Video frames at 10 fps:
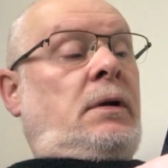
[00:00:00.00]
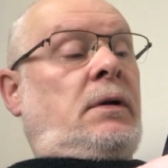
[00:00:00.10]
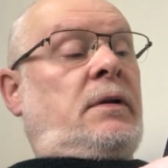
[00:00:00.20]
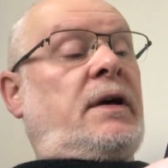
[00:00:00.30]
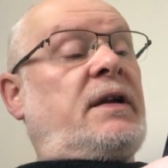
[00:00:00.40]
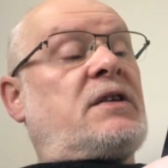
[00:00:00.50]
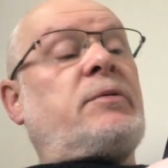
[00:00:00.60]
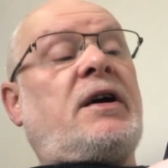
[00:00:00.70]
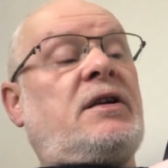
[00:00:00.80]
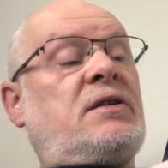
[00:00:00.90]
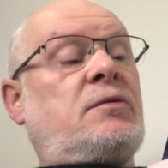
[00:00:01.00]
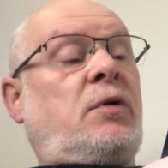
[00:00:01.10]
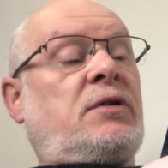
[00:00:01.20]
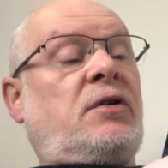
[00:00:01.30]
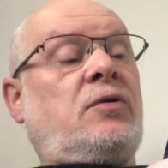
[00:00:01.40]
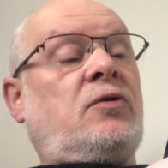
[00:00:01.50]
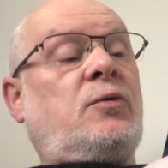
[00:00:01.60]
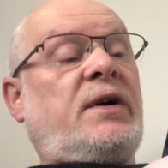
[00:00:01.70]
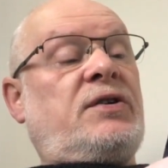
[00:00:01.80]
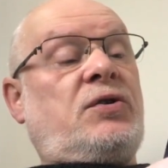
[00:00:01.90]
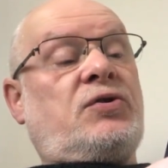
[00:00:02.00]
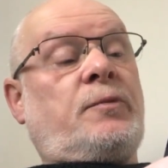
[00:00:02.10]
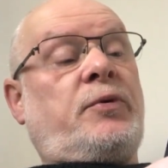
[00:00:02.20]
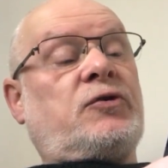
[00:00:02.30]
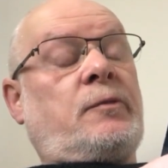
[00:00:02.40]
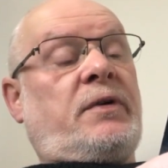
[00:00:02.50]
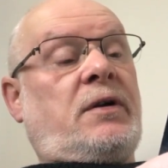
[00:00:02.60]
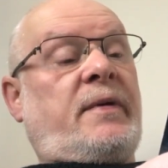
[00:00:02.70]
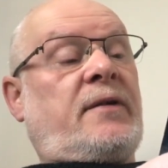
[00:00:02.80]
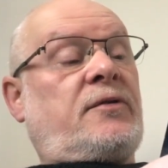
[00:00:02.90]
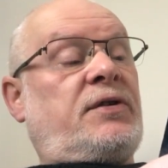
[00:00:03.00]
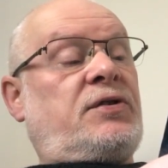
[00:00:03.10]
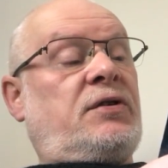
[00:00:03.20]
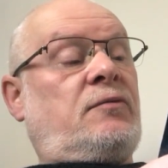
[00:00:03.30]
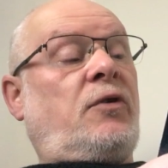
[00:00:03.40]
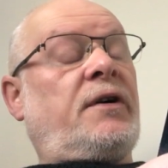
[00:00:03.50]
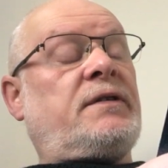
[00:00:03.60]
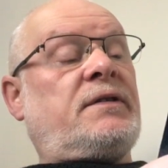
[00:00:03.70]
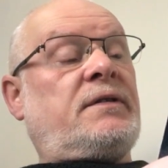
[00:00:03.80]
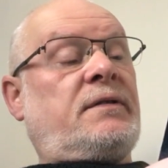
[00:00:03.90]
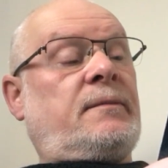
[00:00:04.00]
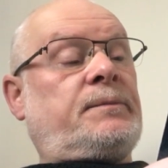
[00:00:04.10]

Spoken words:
And that explains what always used to puzzle me about Christian writers.